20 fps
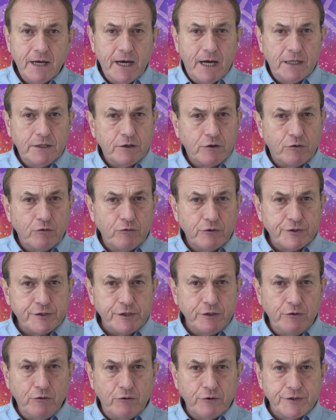And of course,
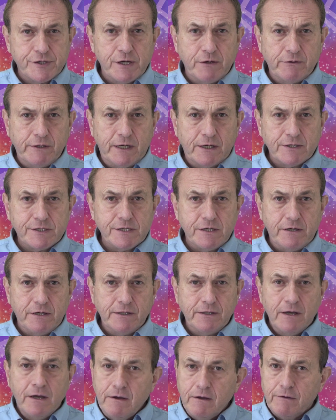your zodiac sign